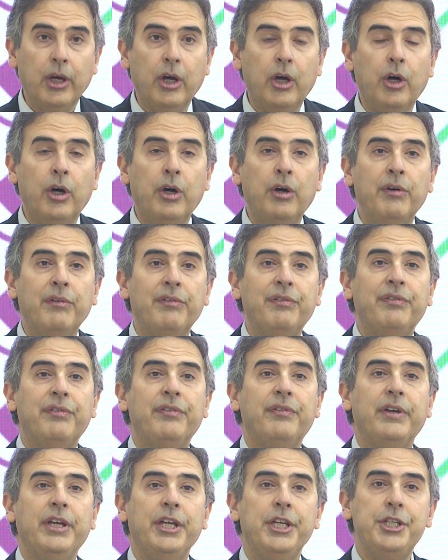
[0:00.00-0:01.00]

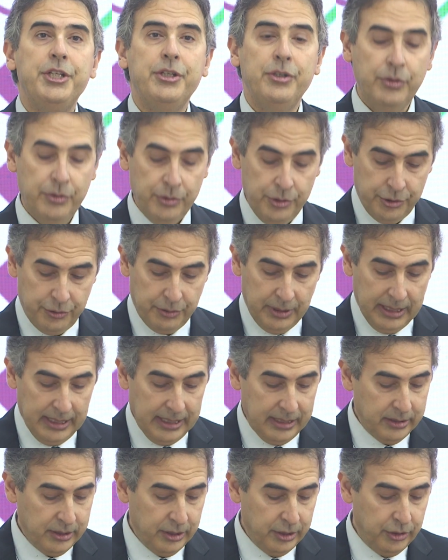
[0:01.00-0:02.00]
of issues
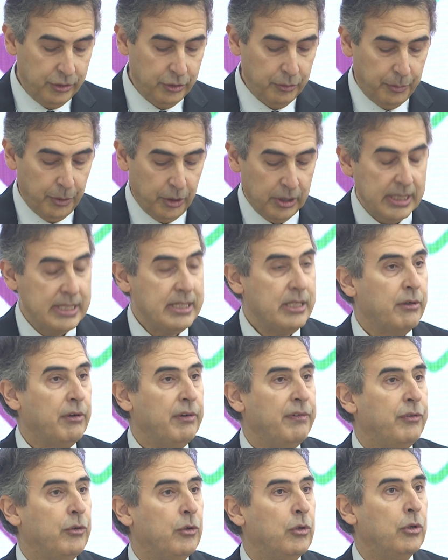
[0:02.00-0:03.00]
related to policy
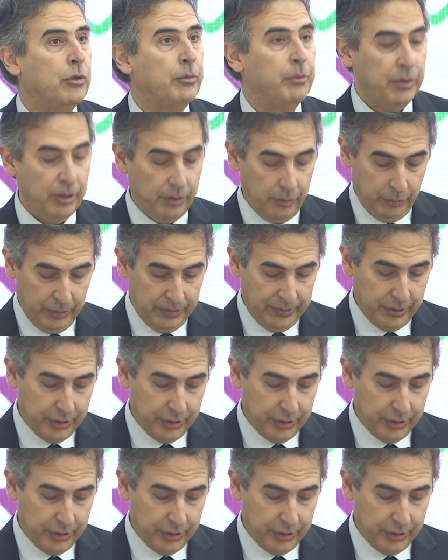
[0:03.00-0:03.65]
reform with